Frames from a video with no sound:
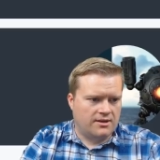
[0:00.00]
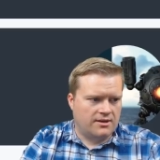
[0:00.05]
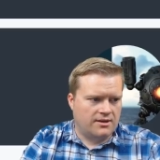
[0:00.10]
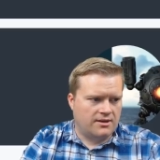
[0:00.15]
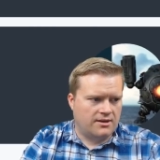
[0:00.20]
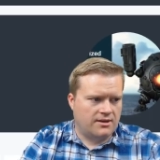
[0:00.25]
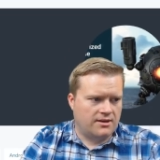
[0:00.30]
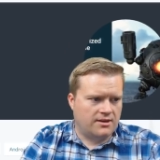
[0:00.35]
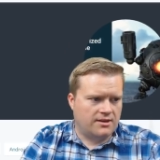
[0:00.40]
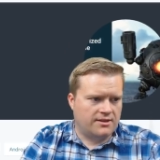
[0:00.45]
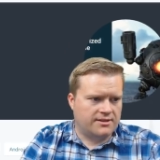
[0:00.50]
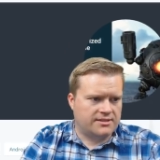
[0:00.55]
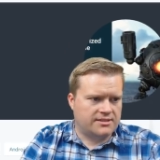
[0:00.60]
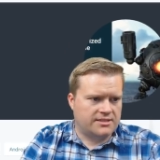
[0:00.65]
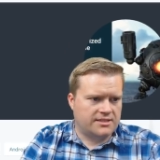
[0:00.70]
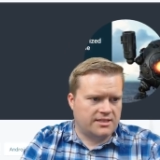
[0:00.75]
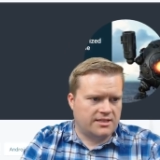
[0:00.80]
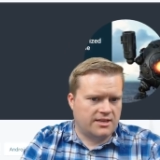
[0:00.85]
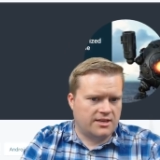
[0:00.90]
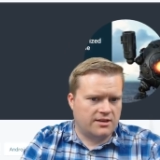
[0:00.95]
Uh, let's
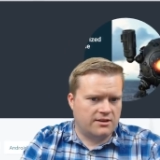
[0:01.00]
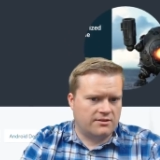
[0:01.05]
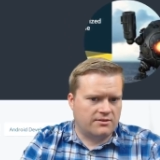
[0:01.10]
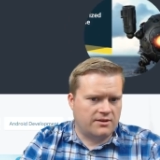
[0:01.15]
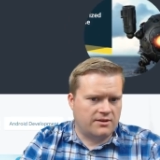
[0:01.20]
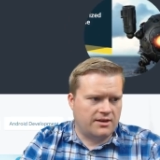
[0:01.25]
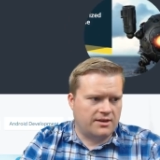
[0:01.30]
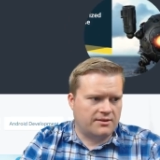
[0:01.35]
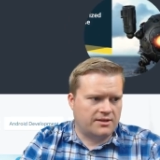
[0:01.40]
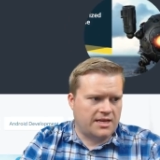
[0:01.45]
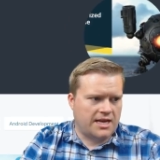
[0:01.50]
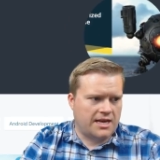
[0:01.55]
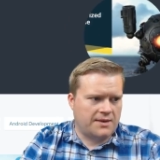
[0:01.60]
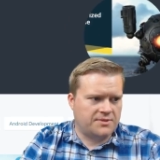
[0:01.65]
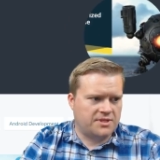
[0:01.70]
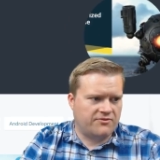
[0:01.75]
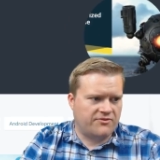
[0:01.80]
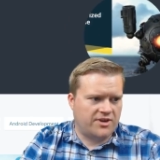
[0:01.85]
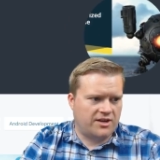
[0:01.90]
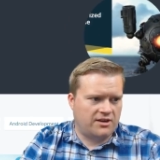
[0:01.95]
see here, uh, game
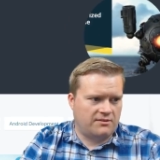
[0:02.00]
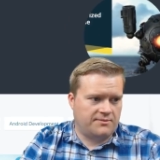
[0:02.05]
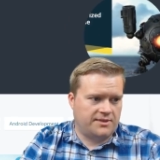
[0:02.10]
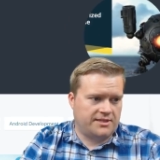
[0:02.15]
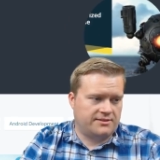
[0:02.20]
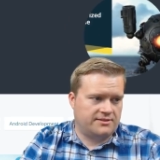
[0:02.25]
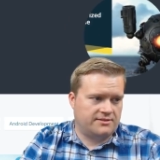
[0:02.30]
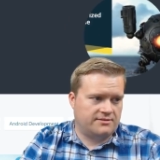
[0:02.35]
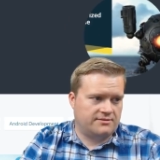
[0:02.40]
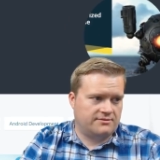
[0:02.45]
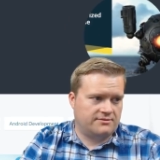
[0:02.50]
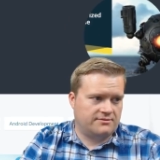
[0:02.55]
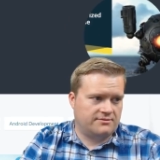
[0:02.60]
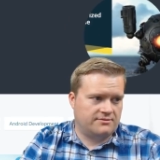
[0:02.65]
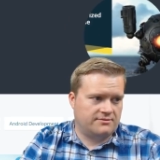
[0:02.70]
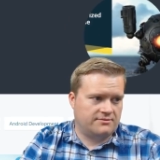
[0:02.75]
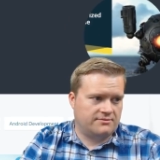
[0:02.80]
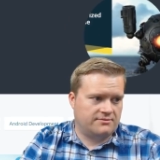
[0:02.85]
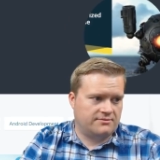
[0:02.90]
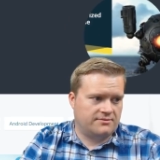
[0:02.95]
development.
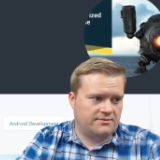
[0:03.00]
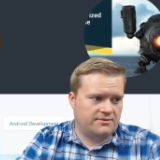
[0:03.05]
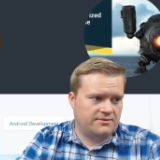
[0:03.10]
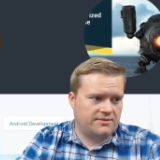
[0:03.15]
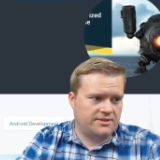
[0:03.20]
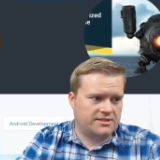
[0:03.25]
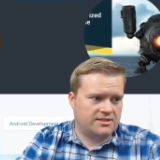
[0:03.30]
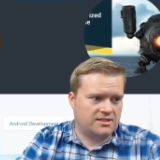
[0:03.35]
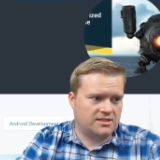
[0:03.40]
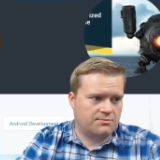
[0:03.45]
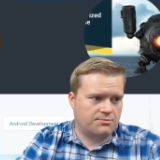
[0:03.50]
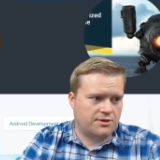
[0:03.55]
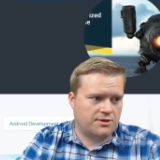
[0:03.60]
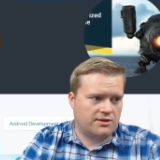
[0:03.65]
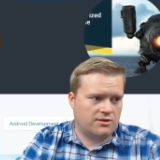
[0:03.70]
This is a pretty